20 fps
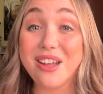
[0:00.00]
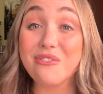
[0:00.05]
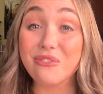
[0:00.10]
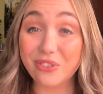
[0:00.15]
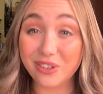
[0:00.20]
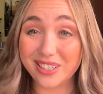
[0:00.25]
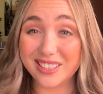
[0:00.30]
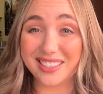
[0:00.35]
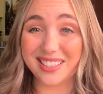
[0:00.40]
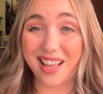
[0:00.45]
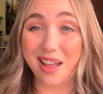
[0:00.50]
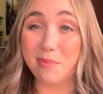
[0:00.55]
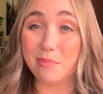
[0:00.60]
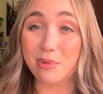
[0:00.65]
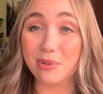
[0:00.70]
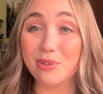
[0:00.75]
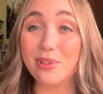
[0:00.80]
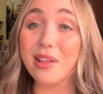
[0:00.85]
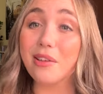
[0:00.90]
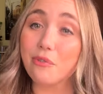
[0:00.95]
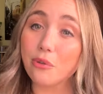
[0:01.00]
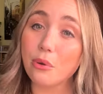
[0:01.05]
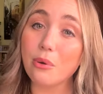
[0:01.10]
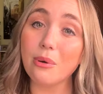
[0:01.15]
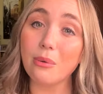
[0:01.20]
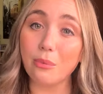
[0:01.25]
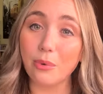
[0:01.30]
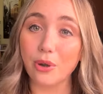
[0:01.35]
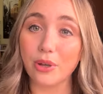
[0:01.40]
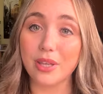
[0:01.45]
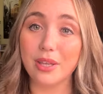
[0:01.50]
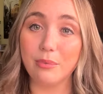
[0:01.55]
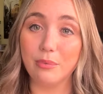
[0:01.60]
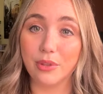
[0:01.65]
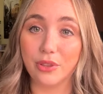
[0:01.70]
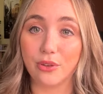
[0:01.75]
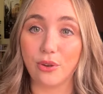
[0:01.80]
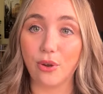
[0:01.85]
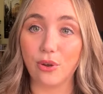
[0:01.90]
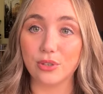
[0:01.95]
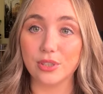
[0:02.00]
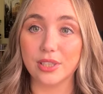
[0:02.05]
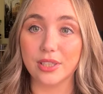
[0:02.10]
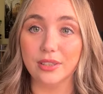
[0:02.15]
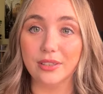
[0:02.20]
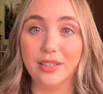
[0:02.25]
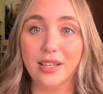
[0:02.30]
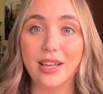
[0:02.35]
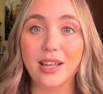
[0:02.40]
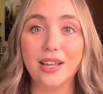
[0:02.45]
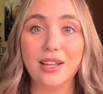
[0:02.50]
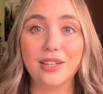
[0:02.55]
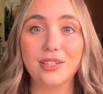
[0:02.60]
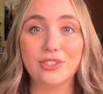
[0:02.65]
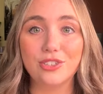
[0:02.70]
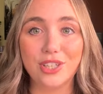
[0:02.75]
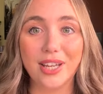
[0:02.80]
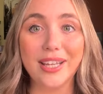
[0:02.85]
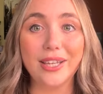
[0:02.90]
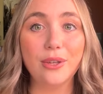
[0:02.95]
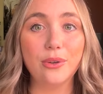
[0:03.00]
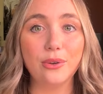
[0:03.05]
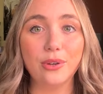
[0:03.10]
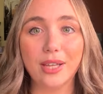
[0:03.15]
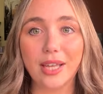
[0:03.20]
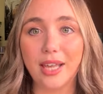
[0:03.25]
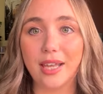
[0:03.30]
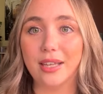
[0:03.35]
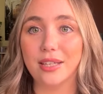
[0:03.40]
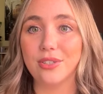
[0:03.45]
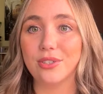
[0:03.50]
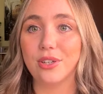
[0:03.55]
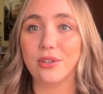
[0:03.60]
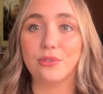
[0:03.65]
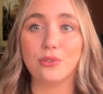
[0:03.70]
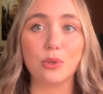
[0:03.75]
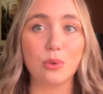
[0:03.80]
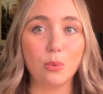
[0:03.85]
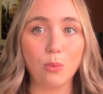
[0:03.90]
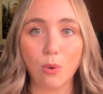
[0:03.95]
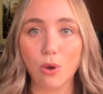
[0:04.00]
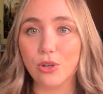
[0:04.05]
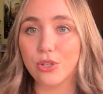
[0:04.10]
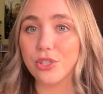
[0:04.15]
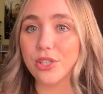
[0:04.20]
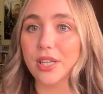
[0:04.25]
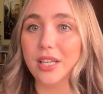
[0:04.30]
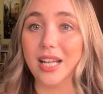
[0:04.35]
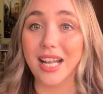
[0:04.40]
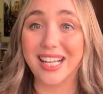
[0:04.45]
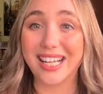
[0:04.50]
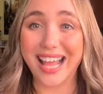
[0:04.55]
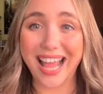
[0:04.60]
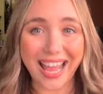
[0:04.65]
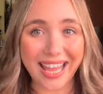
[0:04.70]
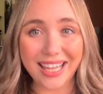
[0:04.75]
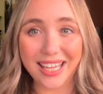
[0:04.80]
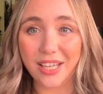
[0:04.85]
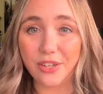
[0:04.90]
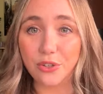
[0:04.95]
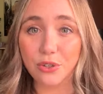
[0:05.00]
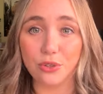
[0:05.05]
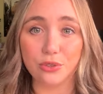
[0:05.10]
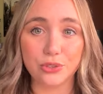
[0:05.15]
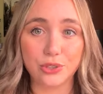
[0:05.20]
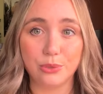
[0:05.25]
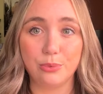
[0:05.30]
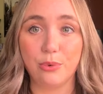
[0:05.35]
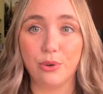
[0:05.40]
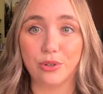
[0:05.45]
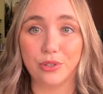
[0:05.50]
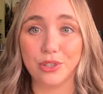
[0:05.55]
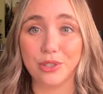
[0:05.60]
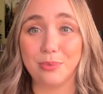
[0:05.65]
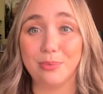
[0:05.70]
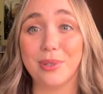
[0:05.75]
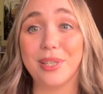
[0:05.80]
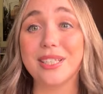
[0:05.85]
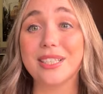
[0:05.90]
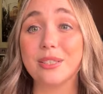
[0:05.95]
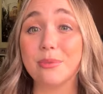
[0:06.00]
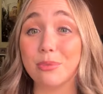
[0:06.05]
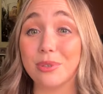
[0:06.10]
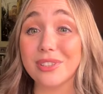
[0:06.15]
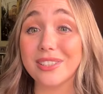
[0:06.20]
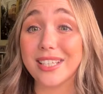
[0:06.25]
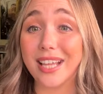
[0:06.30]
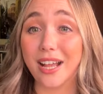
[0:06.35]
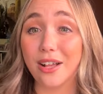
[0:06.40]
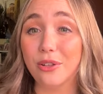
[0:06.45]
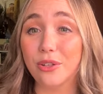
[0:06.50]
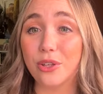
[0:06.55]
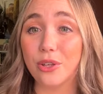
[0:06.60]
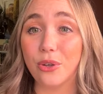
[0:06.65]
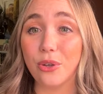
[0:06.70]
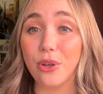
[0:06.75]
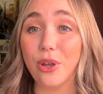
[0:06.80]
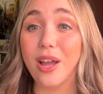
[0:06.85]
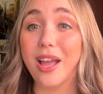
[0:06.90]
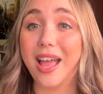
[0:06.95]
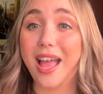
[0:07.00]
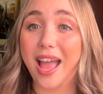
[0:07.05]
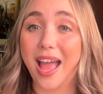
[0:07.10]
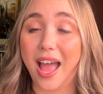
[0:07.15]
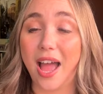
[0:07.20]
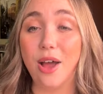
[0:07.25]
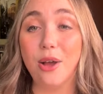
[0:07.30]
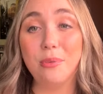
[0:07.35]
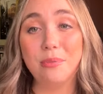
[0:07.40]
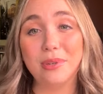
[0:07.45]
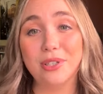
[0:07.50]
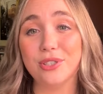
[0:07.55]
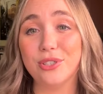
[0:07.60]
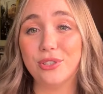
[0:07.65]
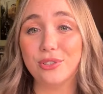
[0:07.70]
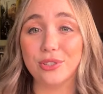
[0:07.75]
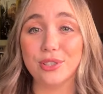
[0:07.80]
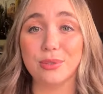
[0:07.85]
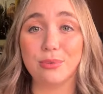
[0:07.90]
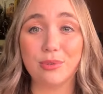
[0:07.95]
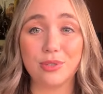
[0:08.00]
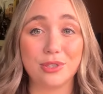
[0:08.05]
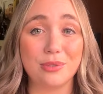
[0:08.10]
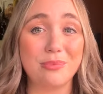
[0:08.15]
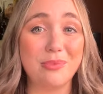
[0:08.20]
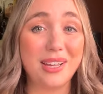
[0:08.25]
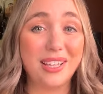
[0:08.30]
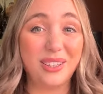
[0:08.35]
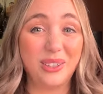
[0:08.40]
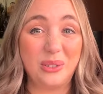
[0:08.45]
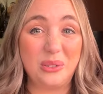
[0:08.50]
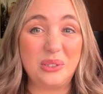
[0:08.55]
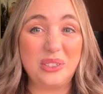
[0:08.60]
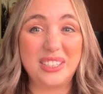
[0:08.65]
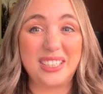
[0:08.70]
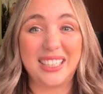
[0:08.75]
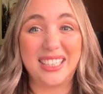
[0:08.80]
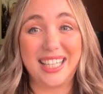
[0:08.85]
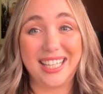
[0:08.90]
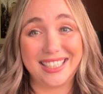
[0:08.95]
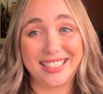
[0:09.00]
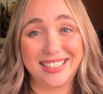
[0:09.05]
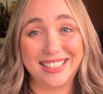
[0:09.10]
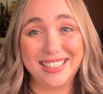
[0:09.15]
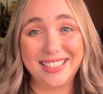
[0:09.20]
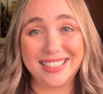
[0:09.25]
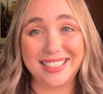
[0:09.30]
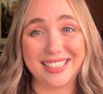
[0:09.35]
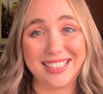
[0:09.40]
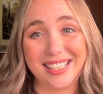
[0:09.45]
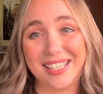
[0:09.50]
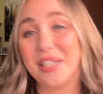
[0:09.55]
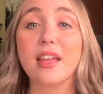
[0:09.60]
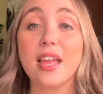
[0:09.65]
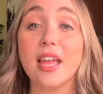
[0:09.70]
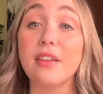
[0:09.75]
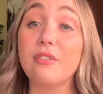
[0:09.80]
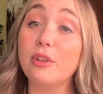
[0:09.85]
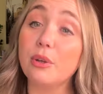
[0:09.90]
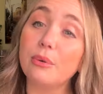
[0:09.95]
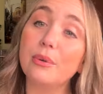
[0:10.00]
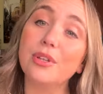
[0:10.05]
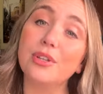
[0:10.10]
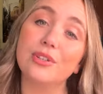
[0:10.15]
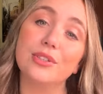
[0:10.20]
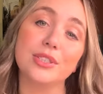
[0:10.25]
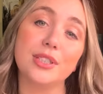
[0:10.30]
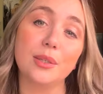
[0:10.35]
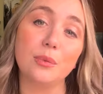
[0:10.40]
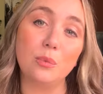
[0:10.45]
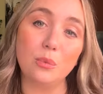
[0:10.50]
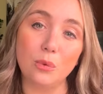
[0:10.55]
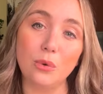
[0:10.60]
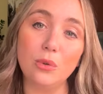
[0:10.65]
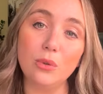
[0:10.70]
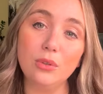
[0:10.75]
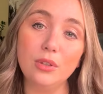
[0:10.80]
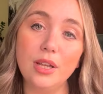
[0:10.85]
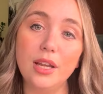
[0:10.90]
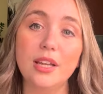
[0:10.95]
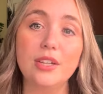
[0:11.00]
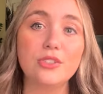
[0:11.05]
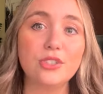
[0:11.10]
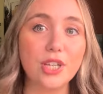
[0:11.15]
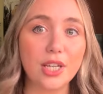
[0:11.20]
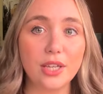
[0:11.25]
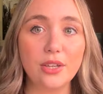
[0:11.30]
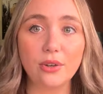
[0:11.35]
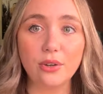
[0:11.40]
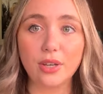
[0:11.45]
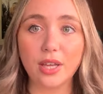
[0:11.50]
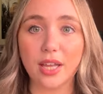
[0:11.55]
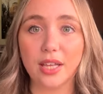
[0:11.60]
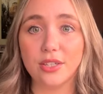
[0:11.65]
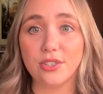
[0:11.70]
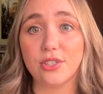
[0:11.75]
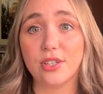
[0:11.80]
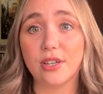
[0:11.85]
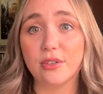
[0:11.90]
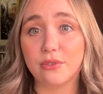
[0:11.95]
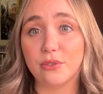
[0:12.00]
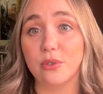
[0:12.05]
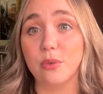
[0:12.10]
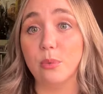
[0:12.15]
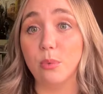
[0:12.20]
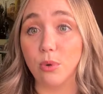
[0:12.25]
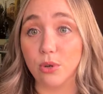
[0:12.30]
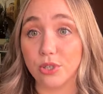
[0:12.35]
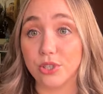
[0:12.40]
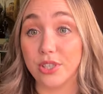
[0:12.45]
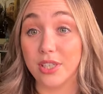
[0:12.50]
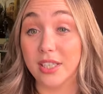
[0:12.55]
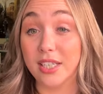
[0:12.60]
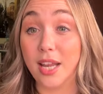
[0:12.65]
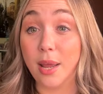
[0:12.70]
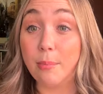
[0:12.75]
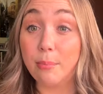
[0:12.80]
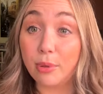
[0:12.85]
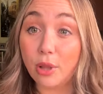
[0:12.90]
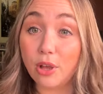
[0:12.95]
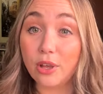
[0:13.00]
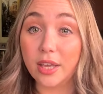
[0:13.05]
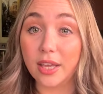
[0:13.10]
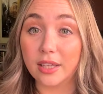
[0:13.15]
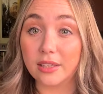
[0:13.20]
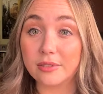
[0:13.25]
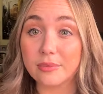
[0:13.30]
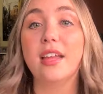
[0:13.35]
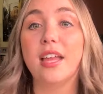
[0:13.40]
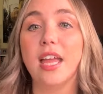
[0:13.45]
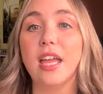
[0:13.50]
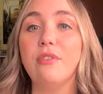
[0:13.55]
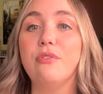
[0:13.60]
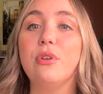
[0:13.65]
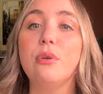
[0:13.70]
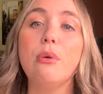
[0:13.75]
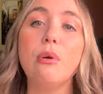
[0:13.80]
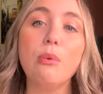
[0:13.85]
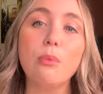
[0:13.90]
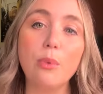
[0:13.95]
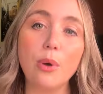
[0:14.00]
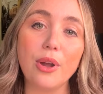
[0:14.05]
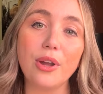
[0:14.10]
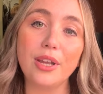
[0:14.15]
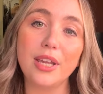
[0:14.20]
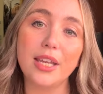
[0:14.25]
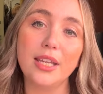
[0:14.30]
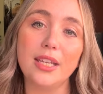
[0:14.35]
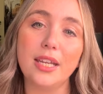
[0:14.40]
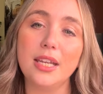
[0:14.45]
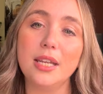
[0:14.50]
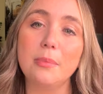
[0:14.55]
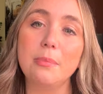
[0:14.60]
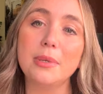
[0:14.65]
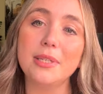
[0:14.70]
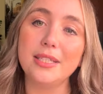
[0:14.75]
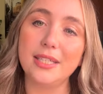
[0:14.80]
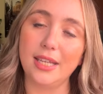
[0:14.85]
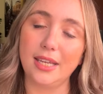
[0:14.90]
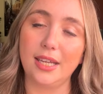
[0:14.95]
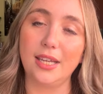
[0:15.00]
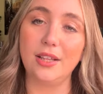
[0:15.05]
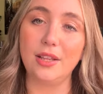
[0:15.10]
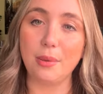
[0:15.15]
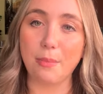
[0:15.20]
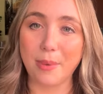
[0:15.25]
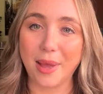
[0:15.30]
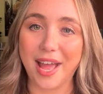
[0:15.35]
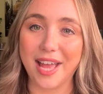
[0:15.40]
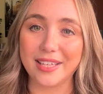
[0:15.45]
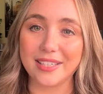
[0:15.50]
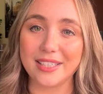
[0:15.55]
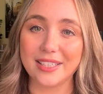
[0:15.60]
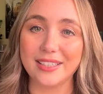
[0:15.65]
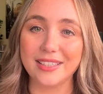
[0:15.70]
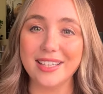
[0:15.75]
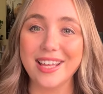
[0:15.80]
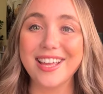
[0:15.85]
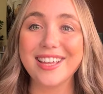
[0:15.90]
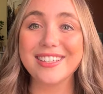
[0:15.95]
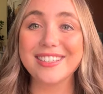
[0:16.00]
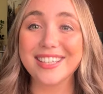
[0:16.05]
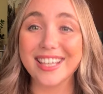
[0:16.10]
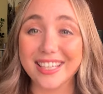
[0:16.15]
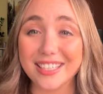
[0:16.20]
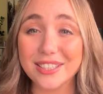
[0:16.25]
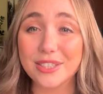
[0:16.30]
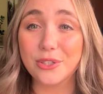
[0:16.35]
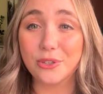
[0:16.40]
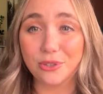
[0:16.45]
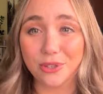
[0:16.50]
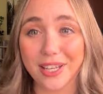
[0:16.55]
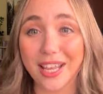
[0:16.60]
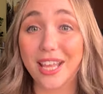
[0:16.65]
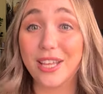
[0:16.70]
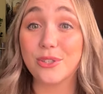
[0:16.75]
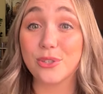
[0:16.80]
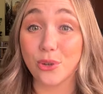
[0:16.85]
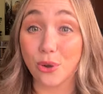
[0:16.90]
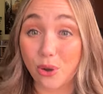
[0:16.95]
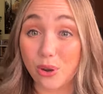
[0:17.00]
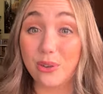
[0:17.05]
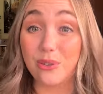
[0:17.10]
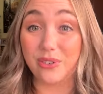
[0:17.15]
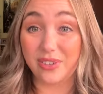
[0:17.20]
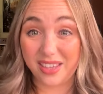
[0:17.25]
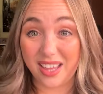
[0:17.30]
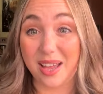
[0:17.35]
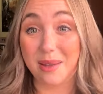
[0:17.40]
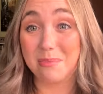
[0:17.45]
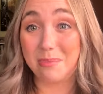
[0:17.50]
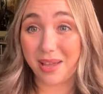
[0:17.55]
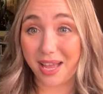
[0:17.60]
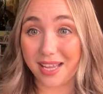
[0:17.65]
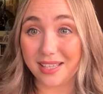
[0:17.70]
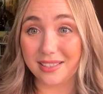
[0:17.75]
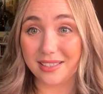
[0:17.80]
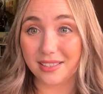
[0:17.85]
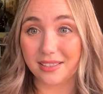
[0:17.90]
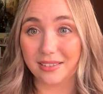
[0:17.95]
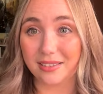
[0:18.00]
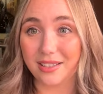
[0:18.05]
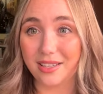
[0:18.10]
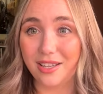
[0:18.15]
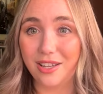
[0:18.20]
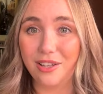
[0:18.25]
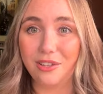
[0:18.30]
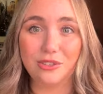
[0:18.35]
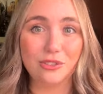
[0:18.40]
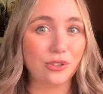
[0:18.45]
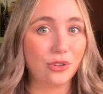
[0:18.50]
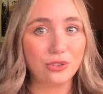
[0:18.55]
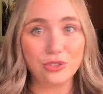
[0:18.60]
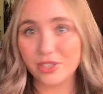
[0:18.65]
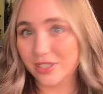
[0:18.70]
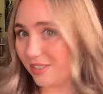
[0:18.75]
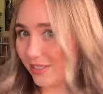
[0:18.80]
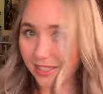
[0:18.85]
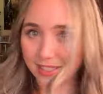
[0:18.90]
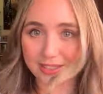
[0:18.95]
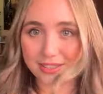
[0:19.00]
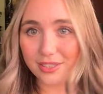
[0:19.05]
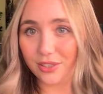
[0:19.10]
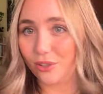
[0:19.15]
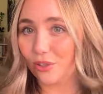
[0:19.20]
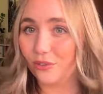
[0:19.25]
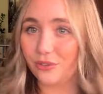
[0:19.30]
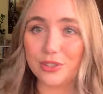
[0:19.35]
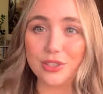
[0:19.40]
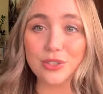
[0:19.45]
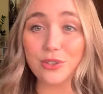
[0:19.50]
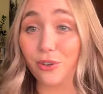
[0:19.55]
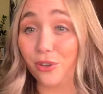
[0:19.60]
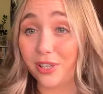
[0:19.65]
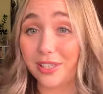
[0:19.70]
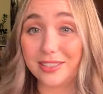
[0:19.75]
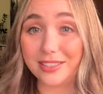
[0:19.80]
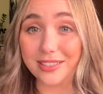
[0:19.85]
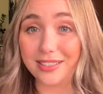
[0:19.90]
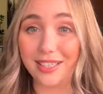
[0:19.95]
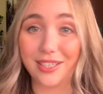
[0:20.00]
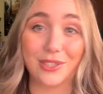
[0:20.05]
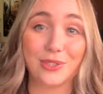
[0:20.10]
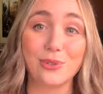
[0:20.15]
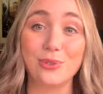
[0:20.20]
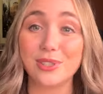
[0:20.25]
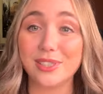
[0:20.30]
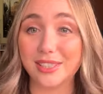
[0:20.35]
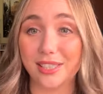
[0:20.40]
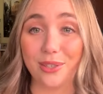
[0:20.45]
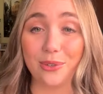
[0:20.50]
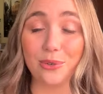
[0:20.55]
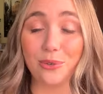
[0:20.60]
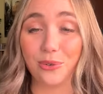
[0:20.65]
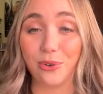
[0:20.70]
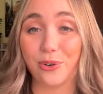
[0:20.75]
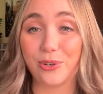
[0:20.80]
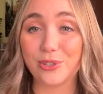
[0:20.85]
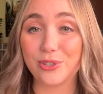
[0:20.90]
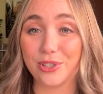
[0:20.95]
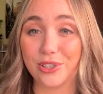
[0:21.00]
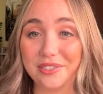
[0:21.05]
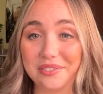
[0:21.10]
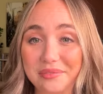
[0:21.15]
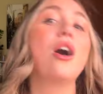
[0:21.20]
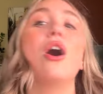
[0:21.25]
For example, if you are working with cotton, check your gauge after washing and hanging your swatch because it will tell you how much your swatch might lose elasticity. If you are using wool, check your gauge after washing and blocking. If you are working in a particular pattern, test your gauge over that pattern. Don't just test it over stocking stitch or single crochet.